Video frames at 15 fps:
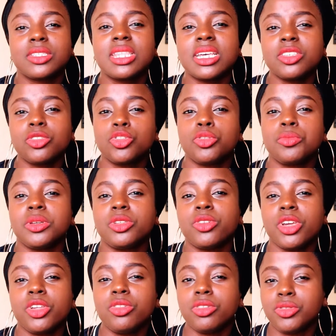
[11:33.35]
things you should be
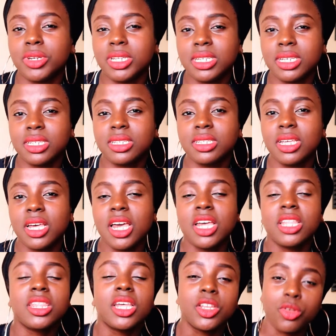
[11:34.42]
doing in your 20s
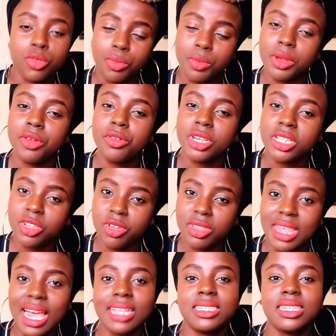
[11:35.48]
that you could be rich in your
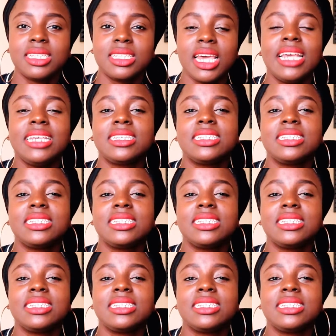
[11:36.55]
30s is